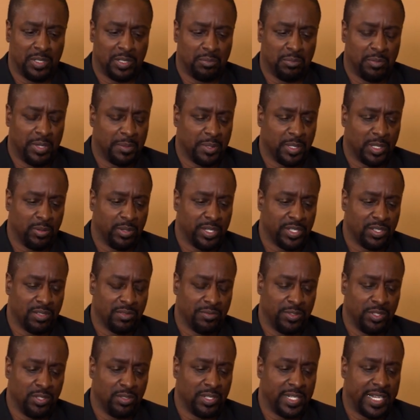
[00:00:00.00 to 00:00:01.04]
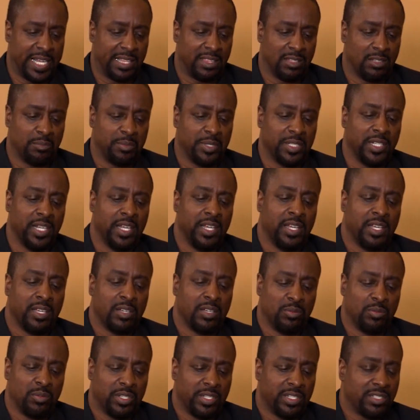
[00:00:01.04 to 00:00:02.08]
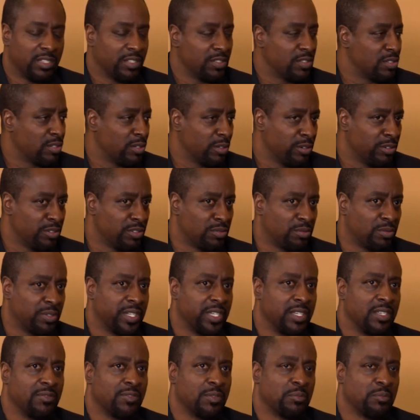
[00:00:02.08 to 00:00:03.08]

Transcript: maybe a question for you or not though, but is it surgery,